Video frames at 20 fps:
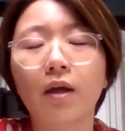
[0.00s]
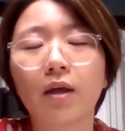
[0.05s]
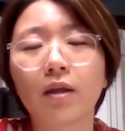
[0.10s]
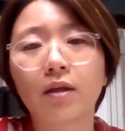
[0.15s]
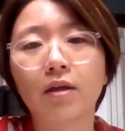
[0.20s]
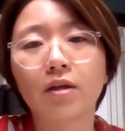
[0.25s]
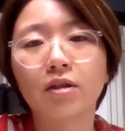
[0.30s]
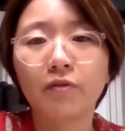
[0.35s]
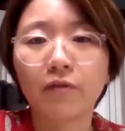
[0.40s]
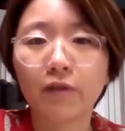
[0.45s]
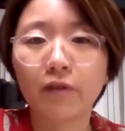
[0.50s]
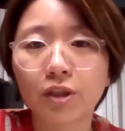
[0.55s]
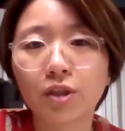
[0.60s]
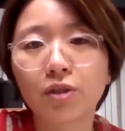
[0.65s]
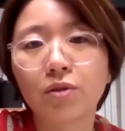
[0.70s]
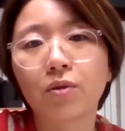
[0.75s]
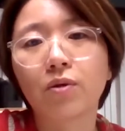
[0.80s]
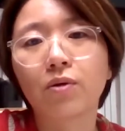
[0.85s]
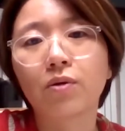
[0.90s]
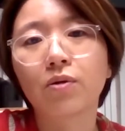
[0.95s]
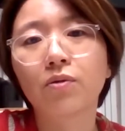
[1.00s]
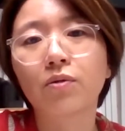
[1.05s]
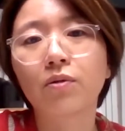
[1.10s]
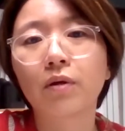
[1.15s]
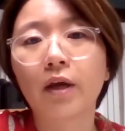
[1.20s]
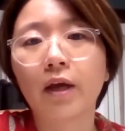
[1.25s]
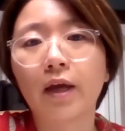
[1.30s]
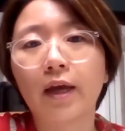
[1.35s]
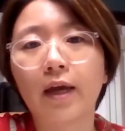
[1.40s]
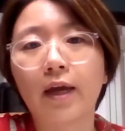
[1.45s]
They're very slow
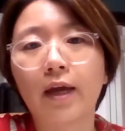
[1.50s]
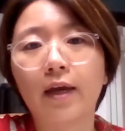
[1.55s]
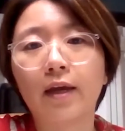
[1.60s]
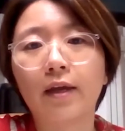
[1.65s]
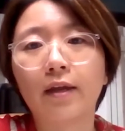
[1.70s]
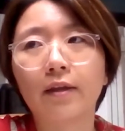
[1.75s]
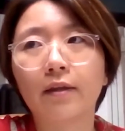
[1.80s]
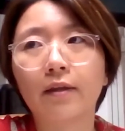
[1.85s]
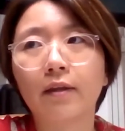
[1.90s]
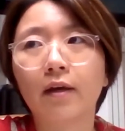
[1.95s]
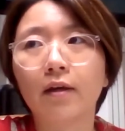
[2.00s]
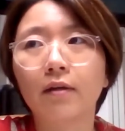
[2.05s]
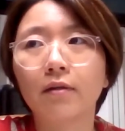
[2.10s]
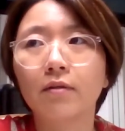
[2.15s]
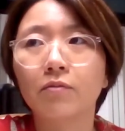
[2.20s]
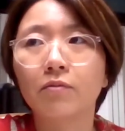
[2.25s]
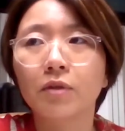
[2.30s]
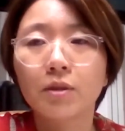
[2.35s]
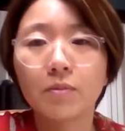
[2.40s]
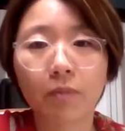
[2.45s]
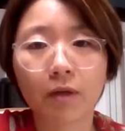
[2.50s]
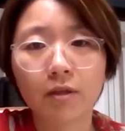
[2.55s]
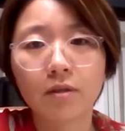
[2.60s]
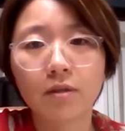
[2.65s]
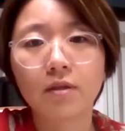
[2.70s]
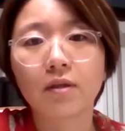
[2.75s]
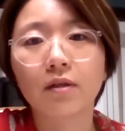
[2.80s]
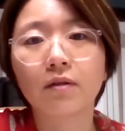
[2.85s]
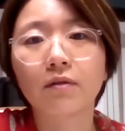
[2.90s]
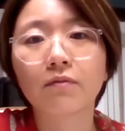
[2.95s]
and not
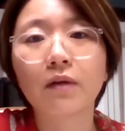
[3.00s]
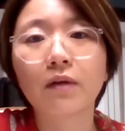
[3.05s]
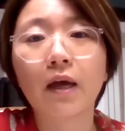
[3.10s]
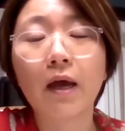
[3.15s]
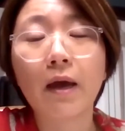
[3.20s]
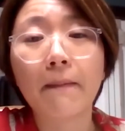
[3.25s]
responsive.